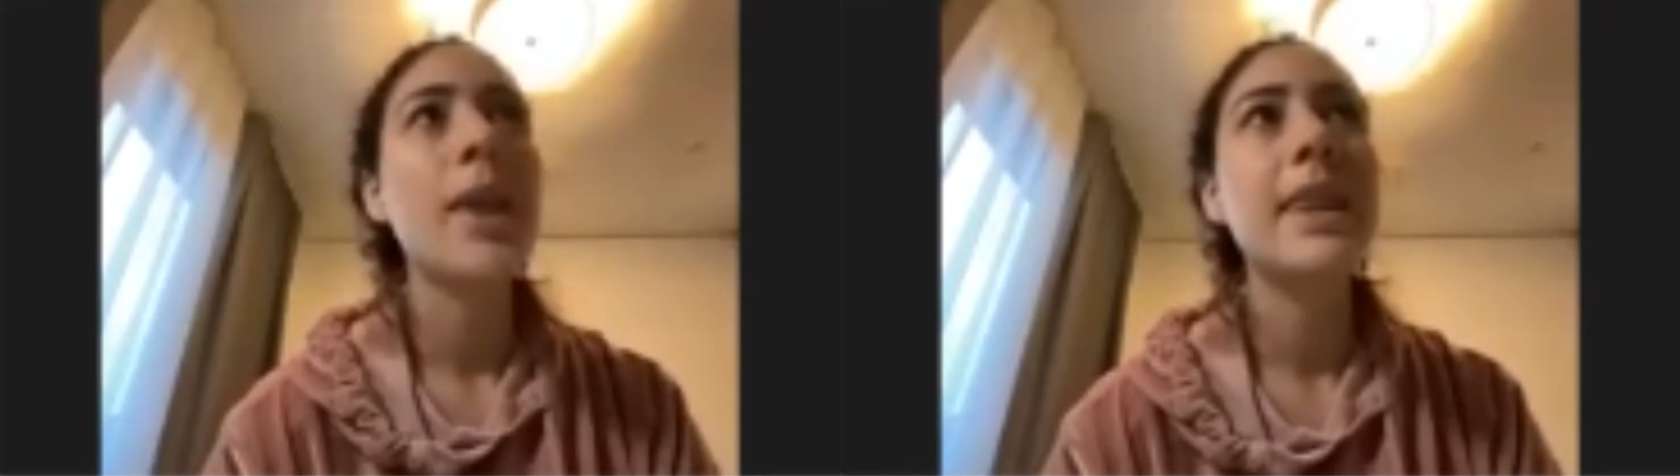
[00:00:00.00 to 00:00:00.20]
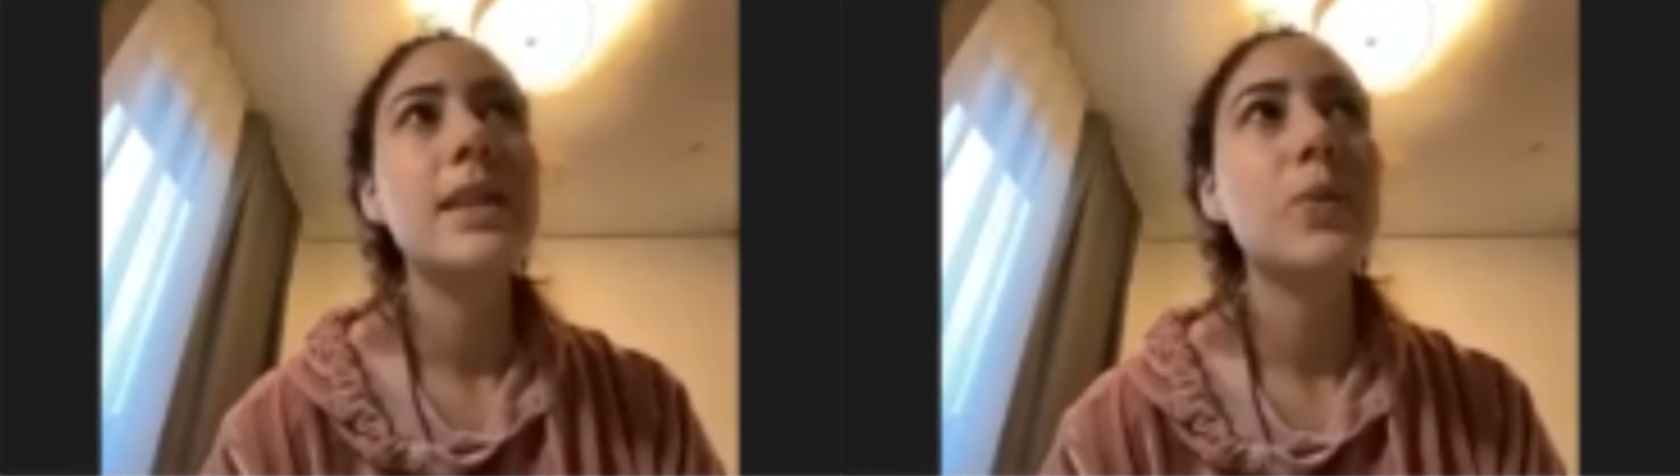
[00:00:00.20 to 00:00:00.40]

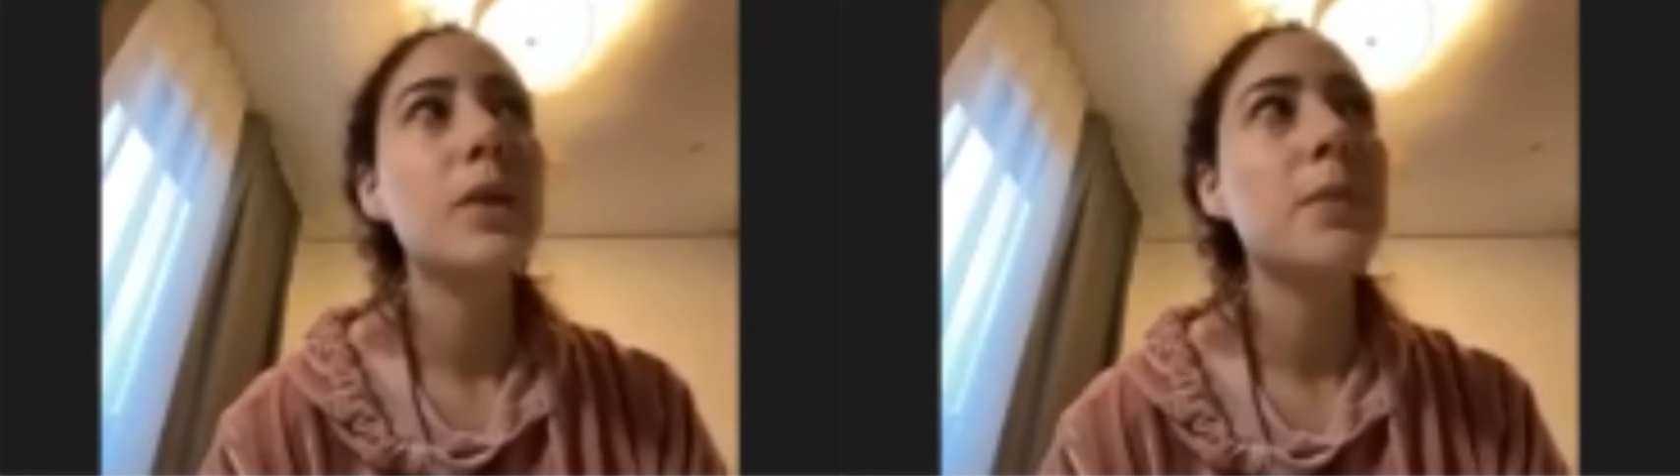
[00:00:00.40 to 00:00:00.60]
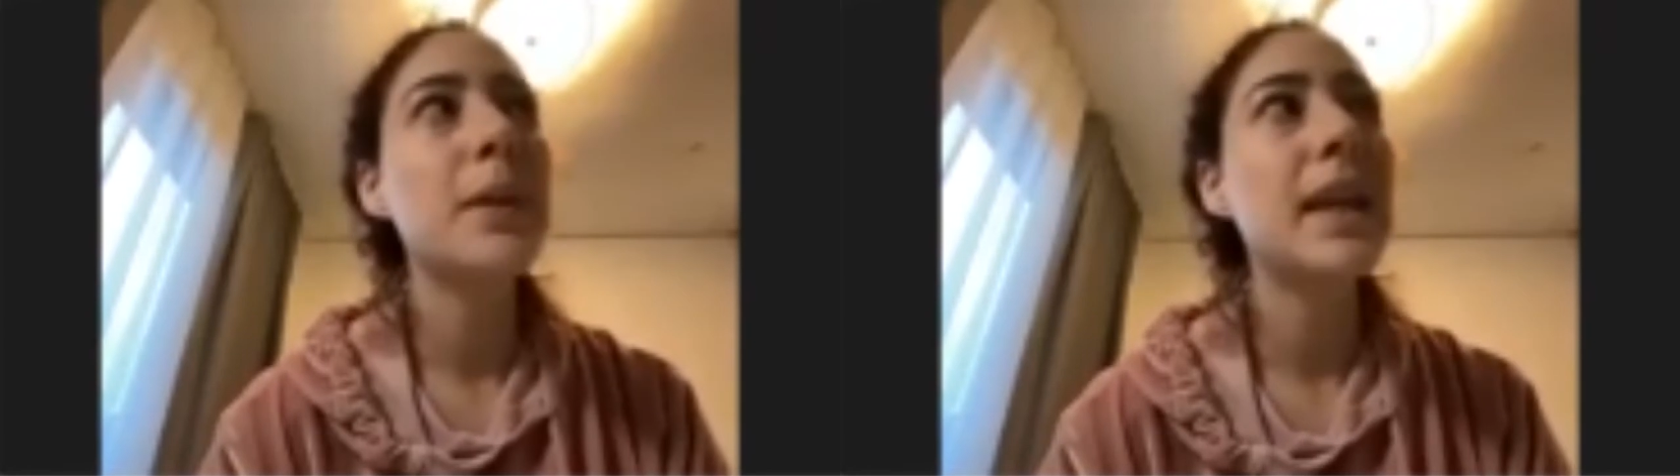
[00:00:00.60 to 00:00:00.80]
This
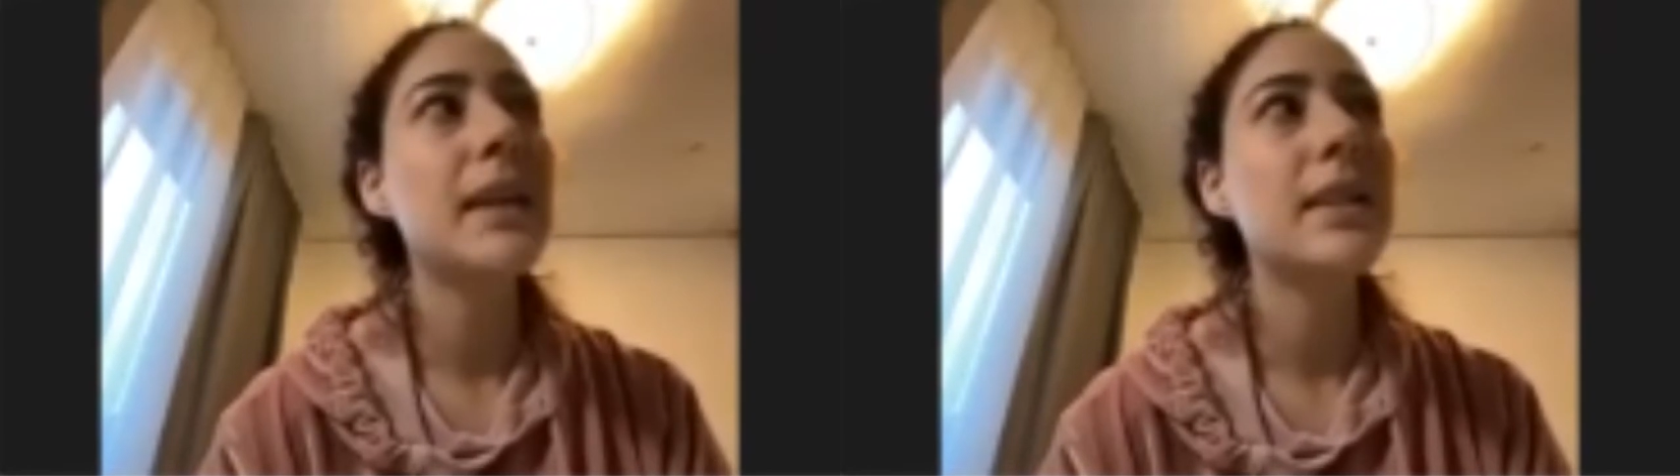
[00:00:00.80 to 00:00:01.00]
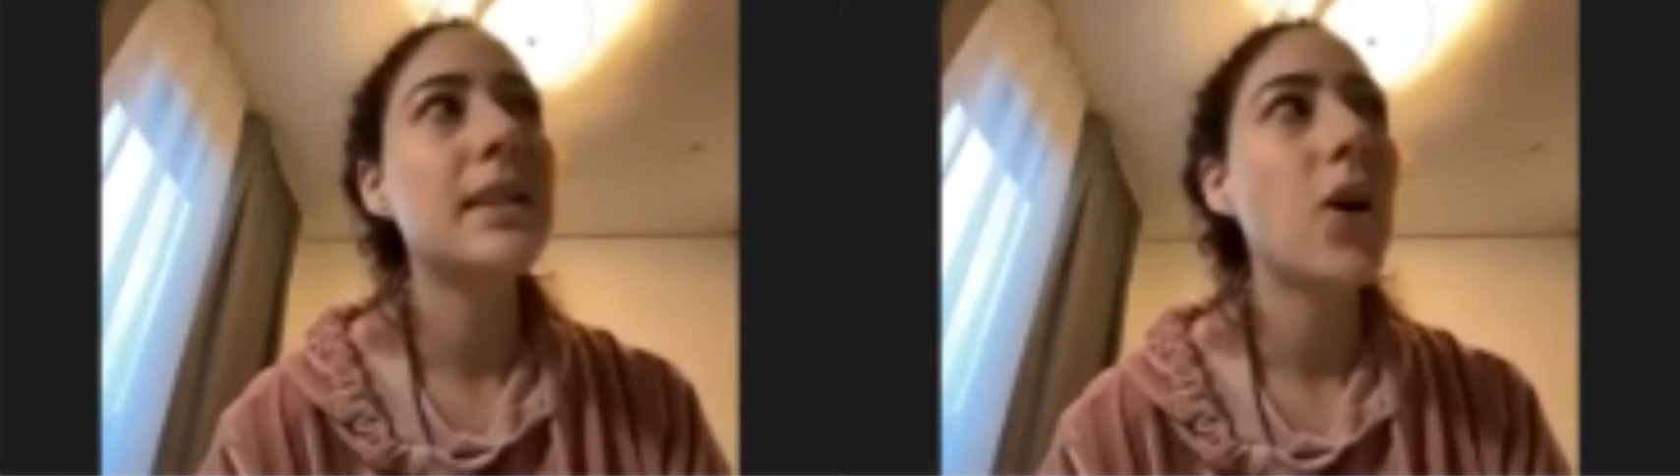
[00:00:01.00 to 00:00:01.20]
would be
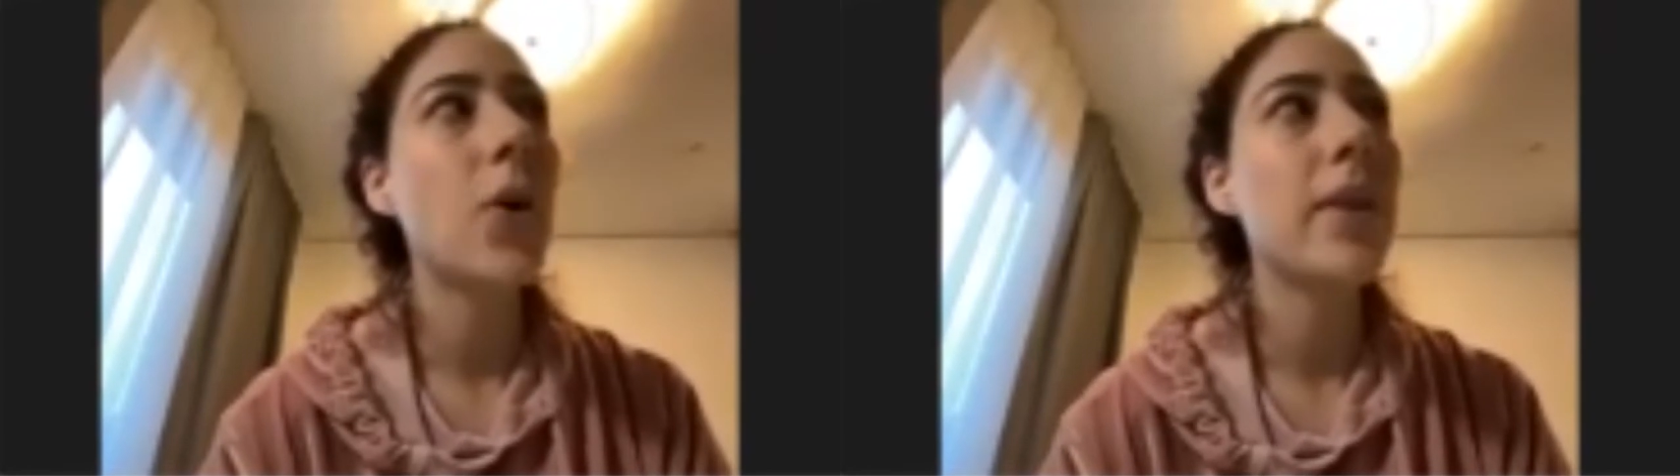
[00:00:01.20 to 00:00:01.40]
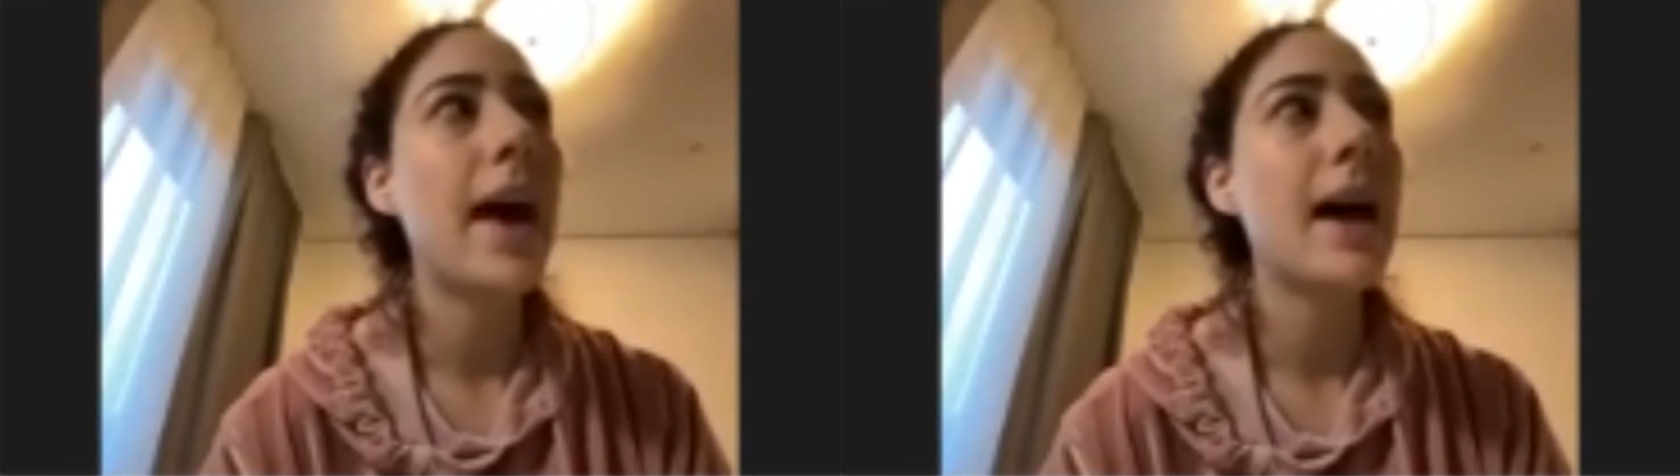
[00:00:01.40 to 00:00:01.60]

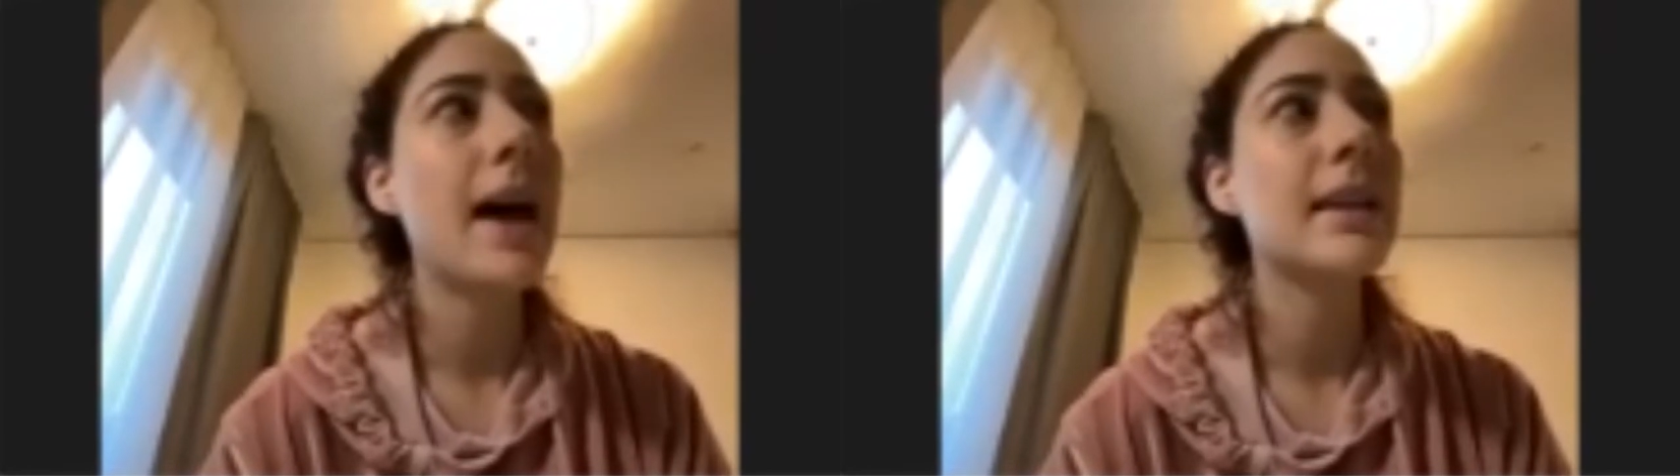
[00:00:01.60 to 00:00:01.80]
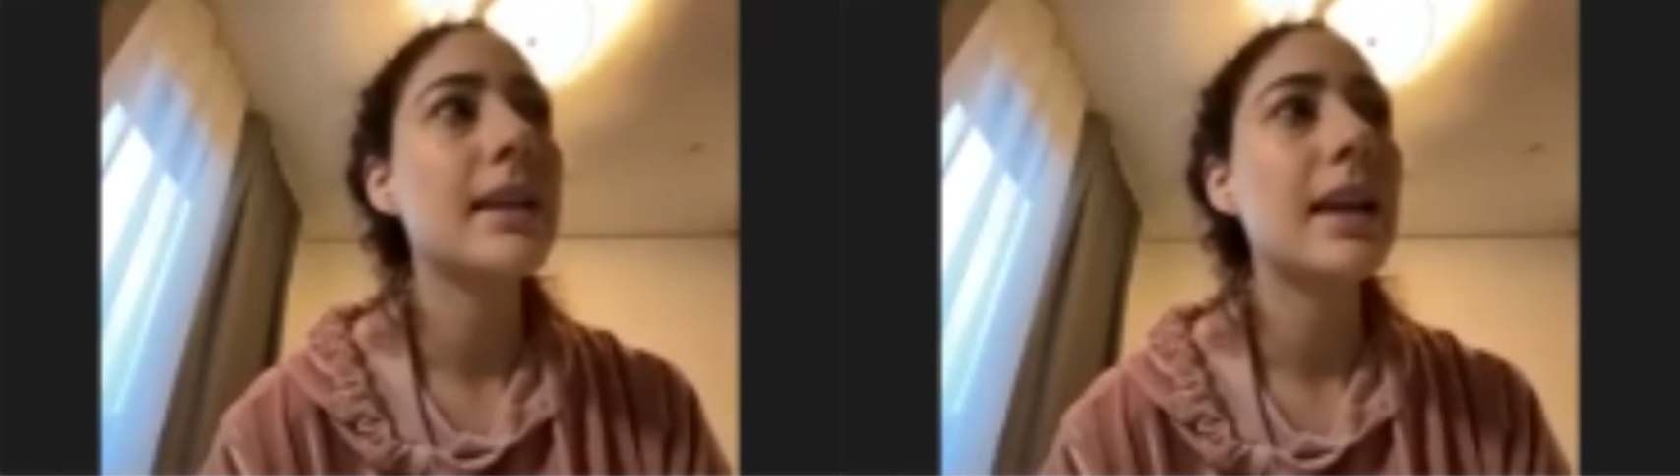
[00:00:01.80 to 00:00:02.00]
that